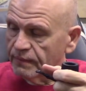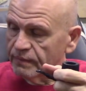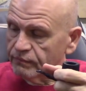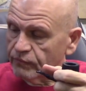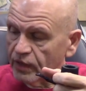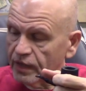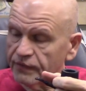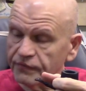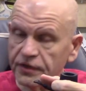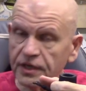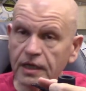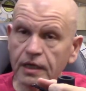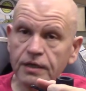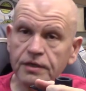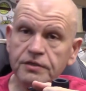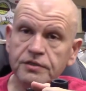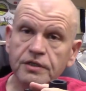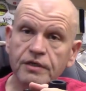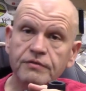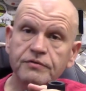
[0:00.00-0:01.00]
Right after you get
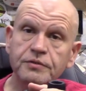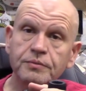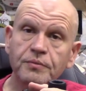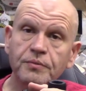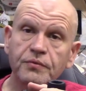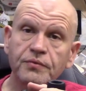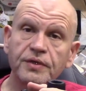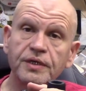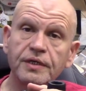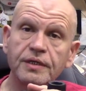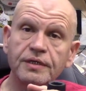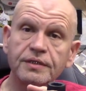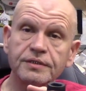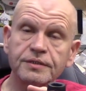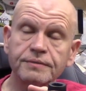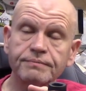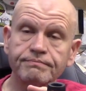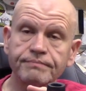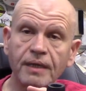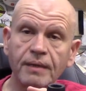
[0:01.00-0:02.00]
yourself some three nuns.
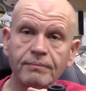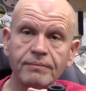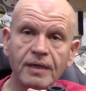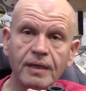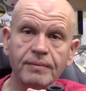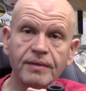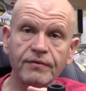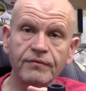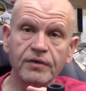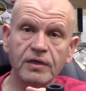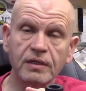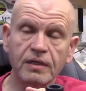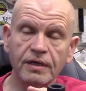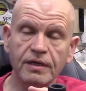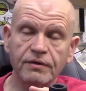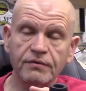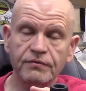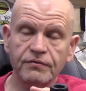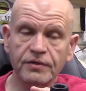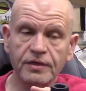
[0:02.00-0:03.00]
I'm, I'm giving a lot
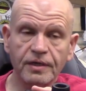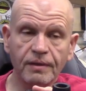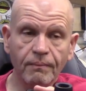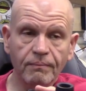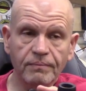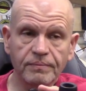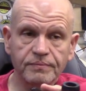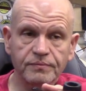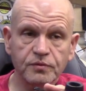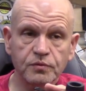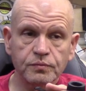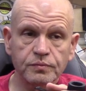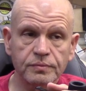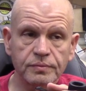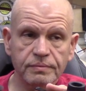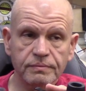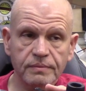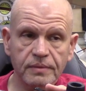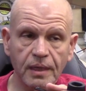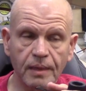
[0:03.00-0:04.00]
of, uh,
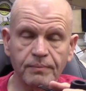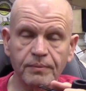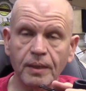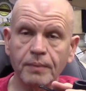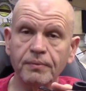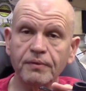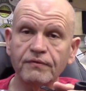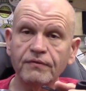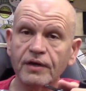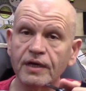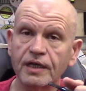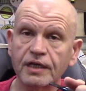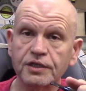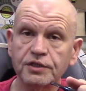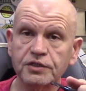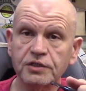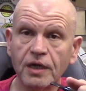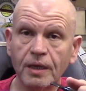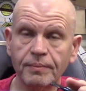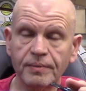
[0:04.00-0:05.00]
I'm providing a
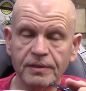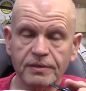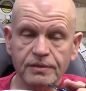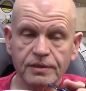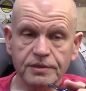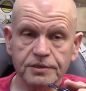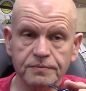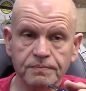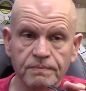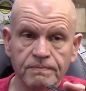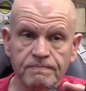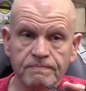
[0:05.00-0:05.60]
shopping list.